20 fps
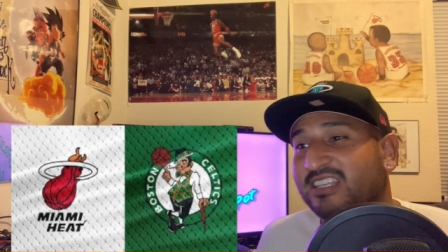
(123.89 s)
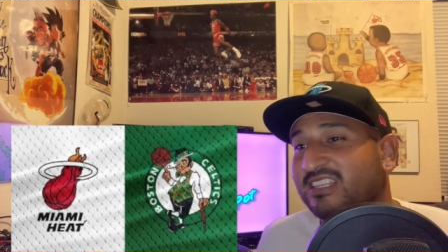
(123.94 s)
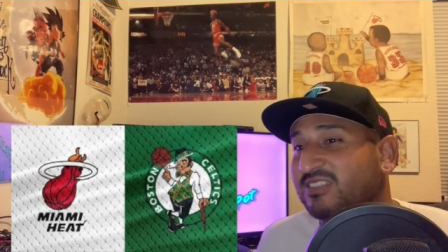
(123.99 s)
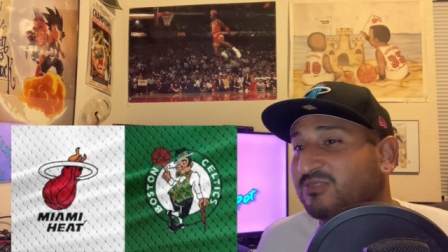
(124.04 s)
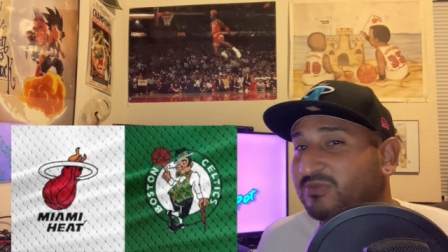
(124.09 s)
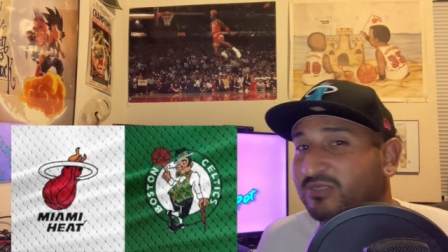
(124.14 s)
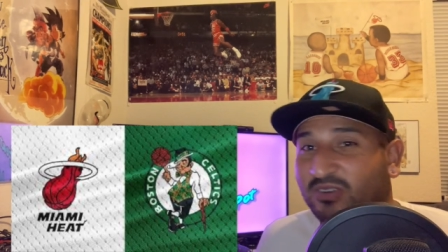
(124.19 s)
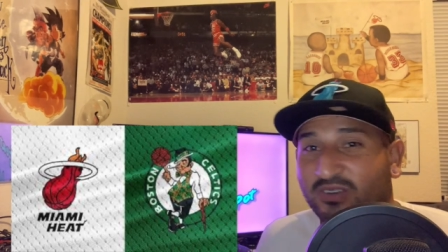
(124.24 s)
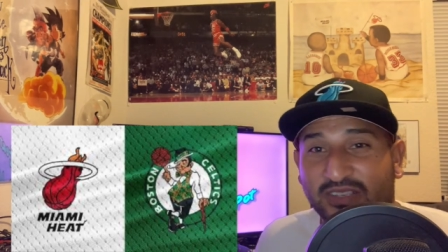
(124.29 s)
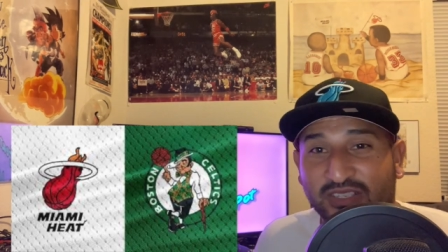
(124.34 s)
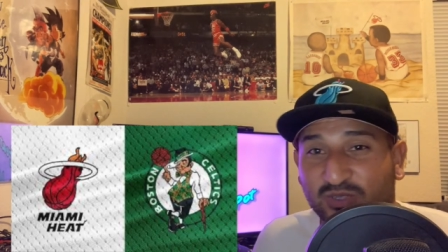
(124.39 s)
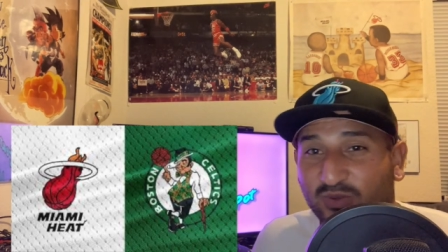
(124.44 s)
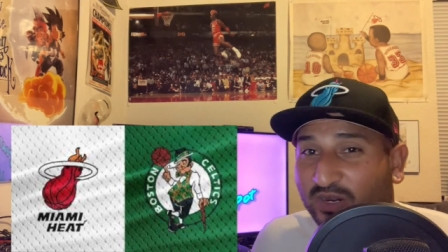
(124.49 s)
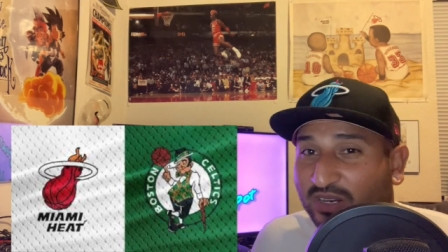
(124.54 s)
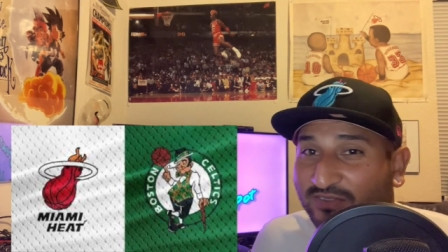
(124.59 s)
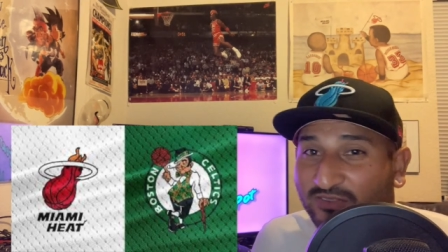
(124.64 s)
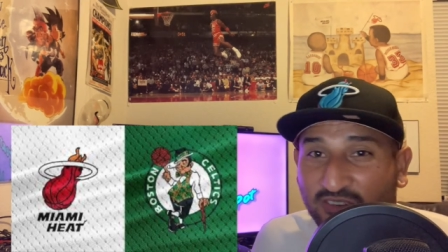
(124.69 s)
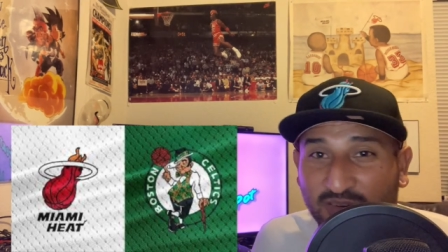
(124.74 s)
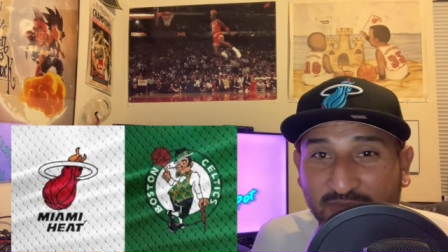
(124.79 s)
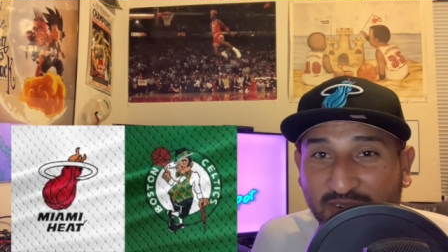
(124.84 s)
we're only
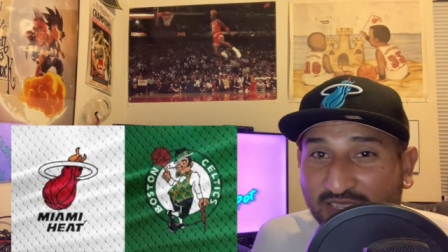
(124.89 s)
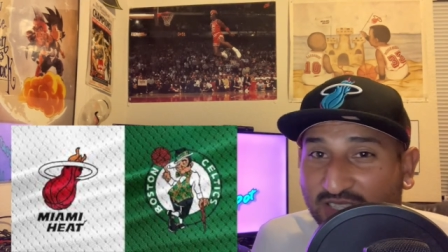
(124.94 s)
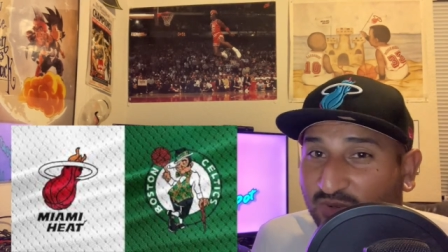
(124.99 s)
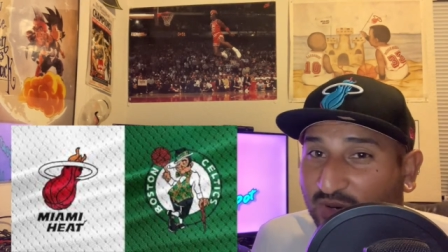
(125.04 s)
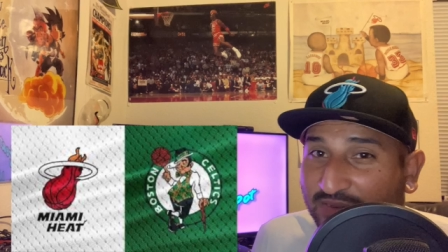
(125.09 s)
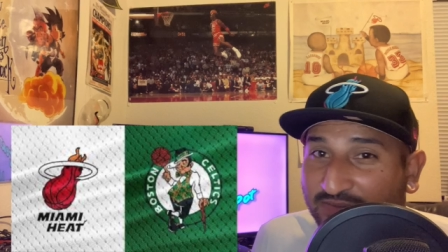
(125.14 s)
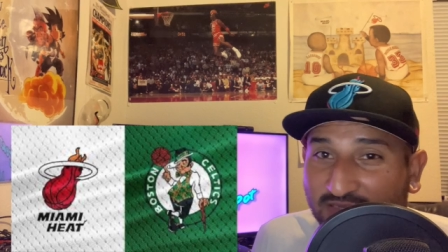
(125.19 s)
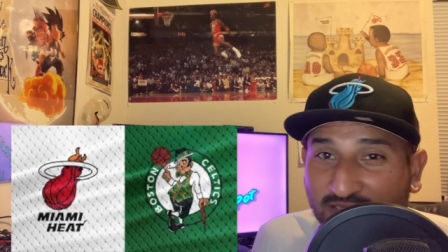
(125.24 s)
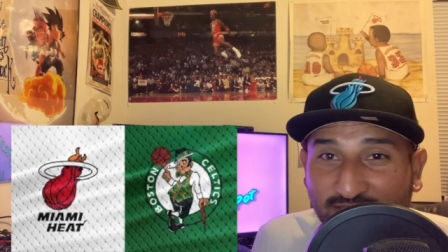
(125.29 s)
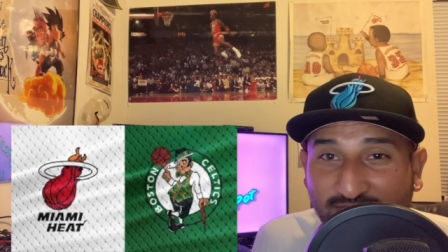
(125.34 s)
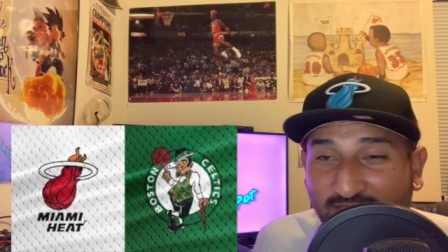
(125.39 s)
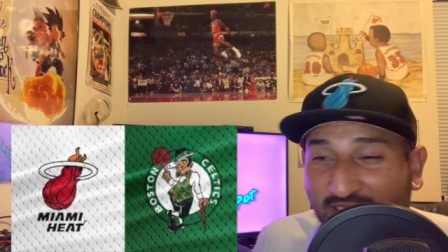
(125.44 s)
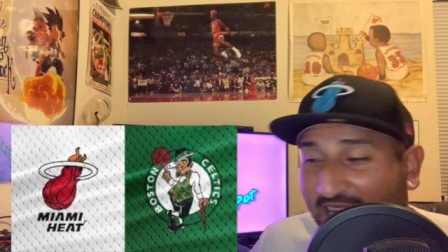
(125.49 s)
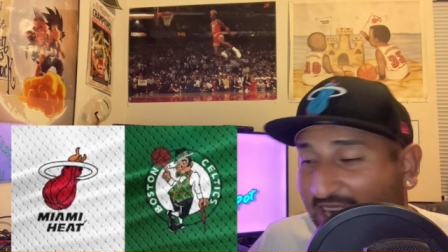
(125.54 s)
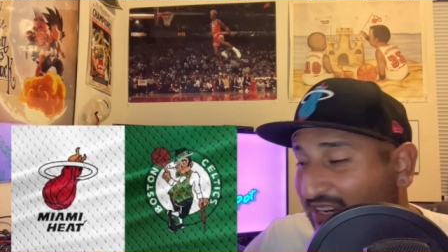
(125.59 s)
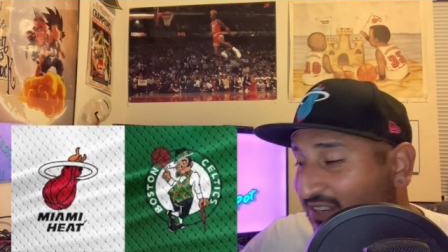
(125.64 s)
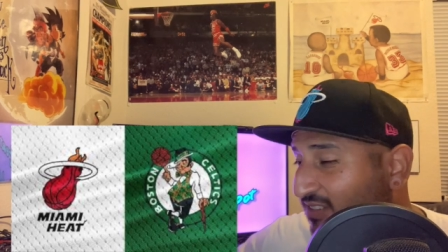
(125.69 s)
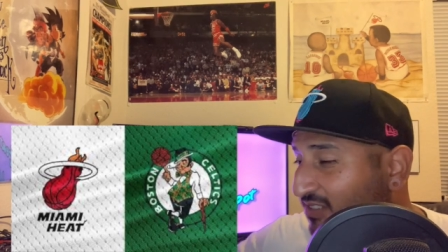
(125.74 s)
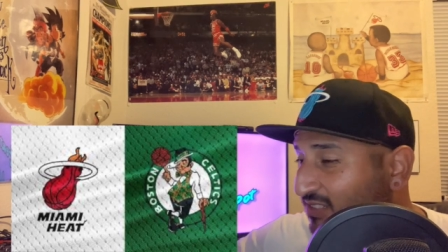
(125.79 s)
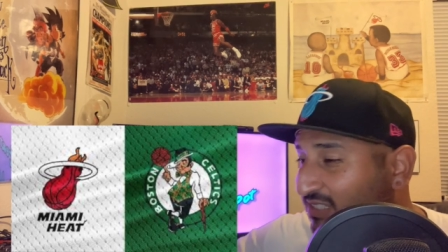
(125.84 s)
24 minutes away from the
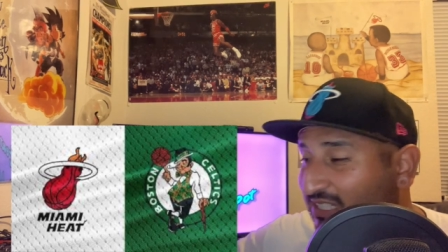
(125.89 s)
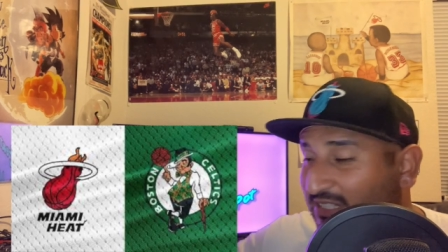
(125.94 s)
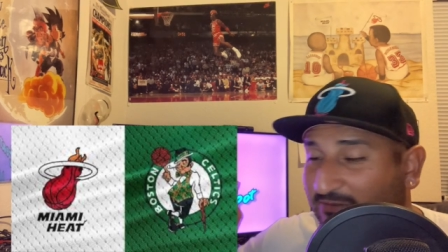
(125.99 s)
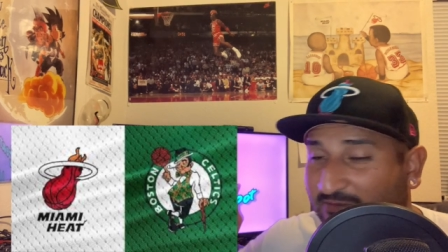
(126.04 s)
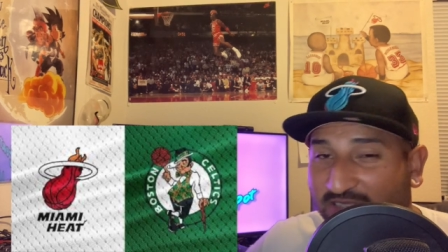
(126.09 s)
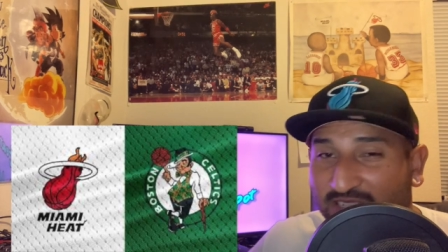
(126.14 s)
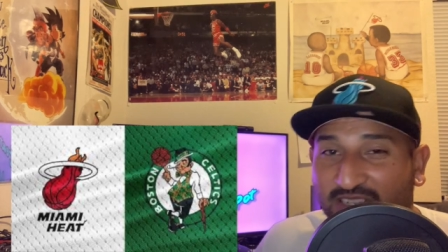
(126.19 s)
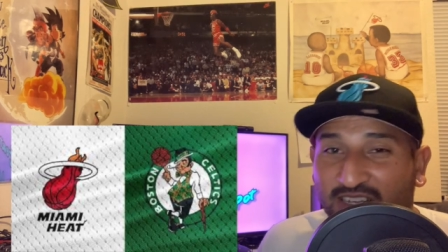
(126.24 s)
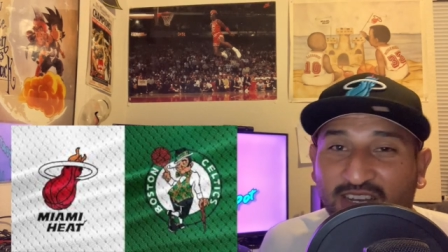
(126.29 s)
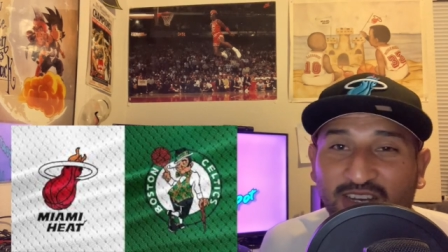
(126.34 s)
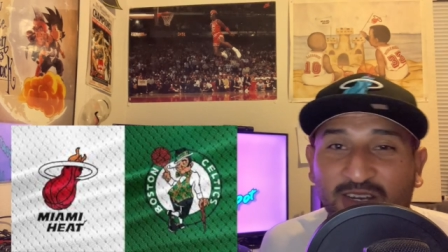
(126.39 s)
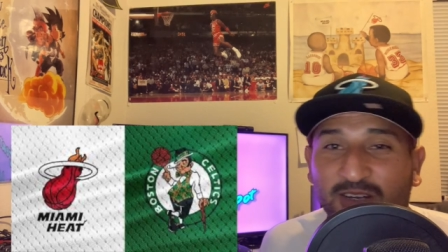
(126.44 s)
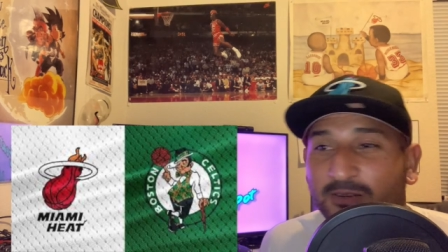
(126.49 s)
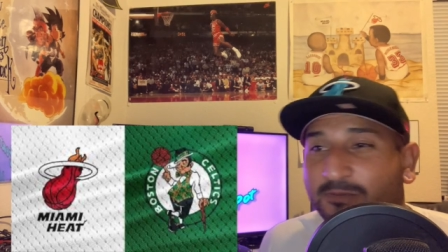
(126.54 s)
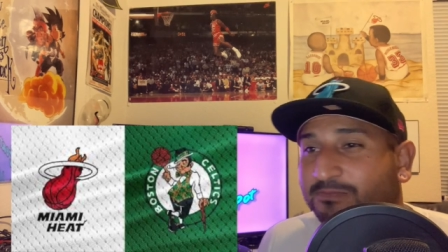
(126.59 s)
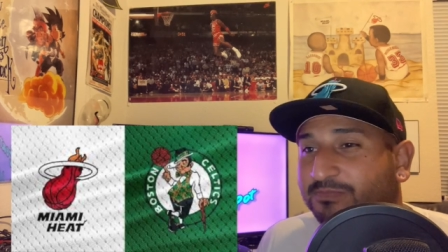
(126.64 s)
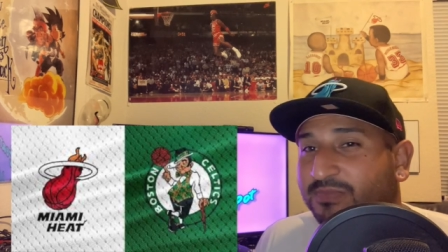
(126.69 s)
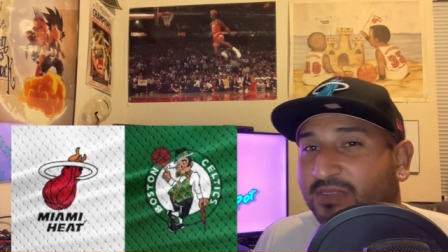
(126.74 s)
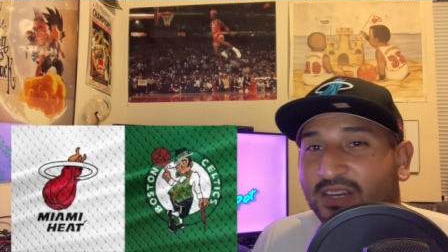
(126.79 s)
finals. Here we go.